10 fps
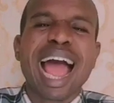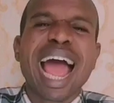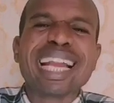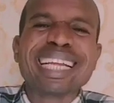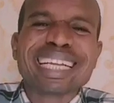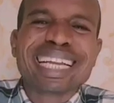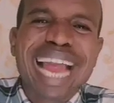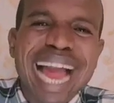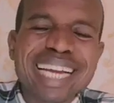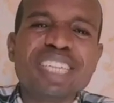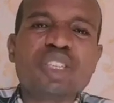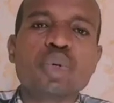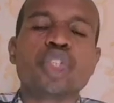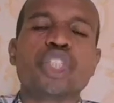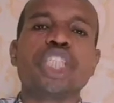and guiding
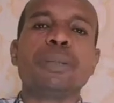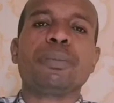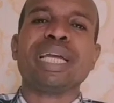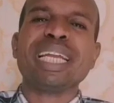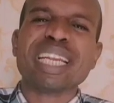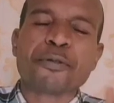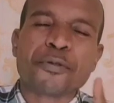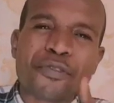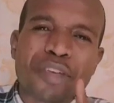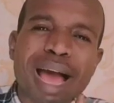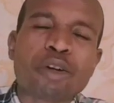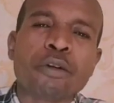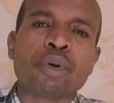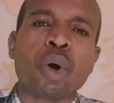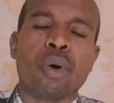those sheep in the fear
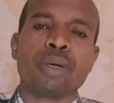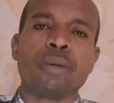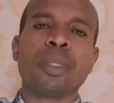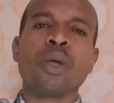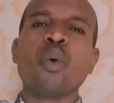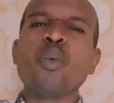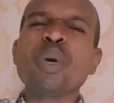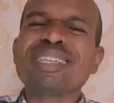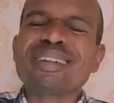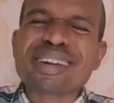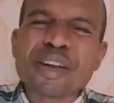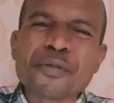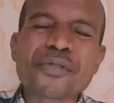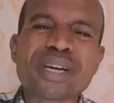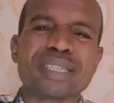of God, with
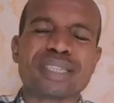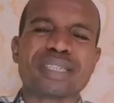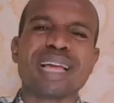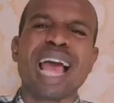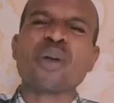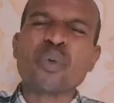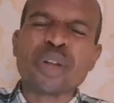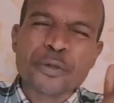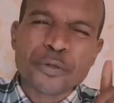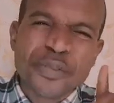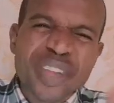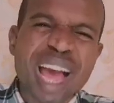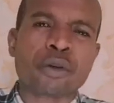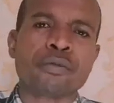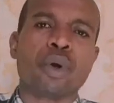reverence and with the fear
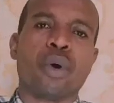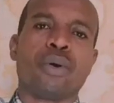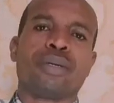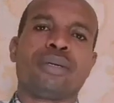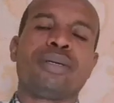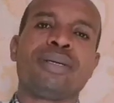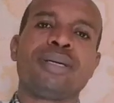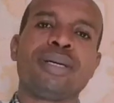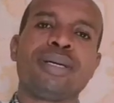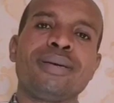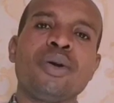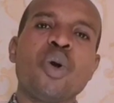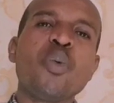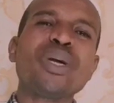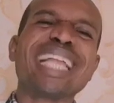of God,
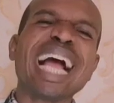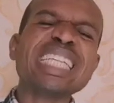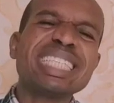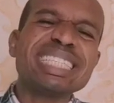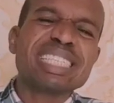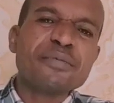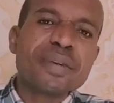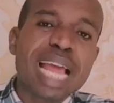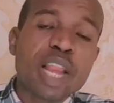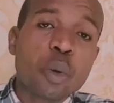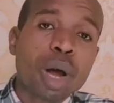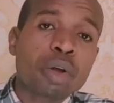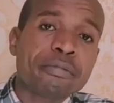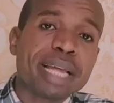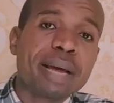without deceiving any
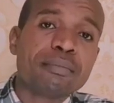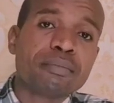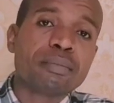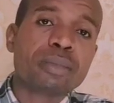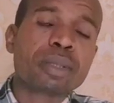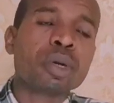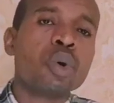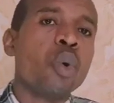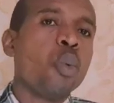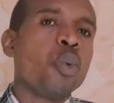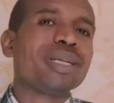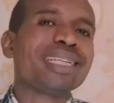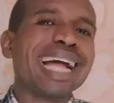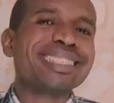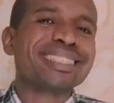one of them,
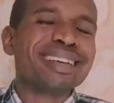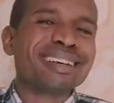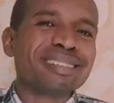without